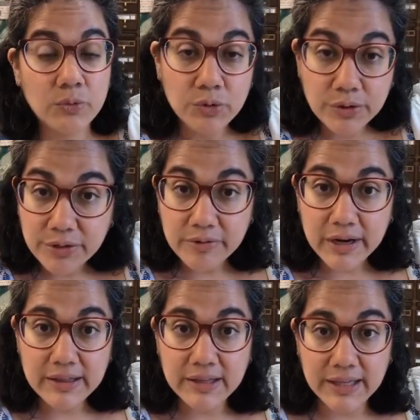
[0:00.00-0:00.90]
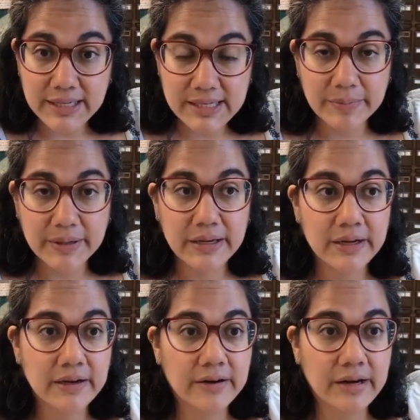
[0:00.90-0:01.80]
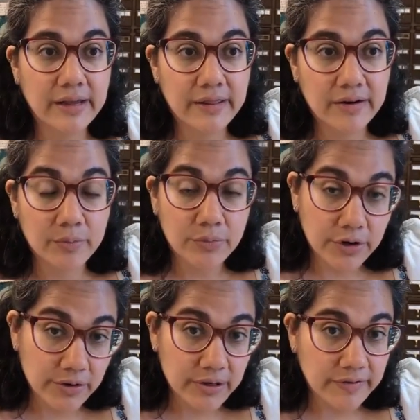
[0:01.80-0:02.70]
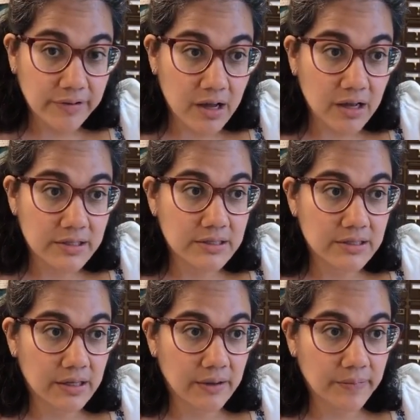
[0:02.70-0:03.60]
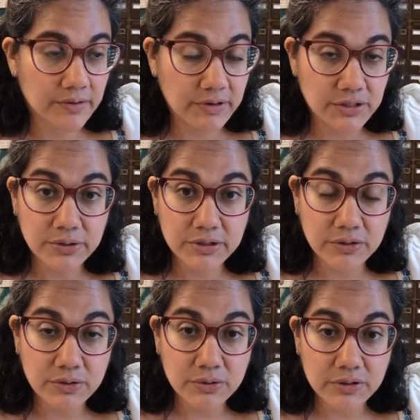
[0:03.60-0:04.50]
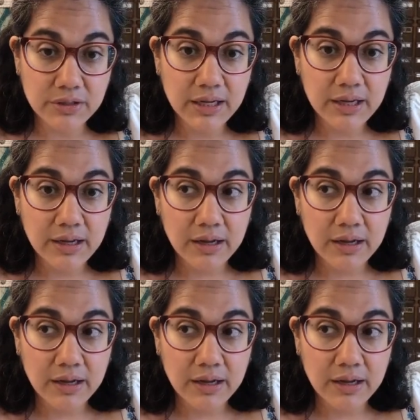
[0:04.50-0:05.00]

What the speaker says: wool thread, the laine Saint-Pierre, and their embroidery floss, the Retour de Nord.